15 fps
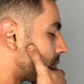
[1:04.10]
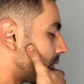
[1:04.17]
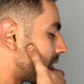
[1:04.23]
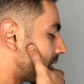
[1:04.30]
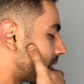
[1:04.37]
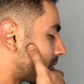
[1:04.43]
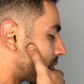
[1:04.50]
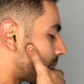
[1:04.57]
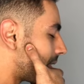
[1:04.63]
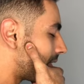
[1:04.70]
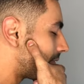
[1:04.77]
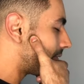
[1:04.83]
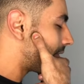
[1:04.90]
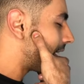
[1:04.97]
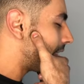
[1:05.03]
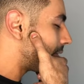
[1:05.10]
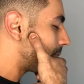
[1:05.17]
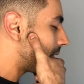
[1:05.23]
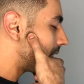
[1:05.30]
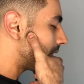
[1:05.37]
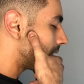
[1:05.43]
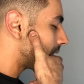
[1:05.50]
doing this for about 5
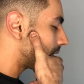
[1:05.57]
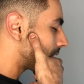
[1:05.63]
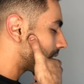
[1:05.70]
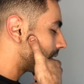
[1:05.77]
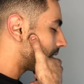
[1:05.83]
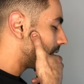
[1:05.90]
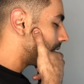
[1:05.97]
minutes,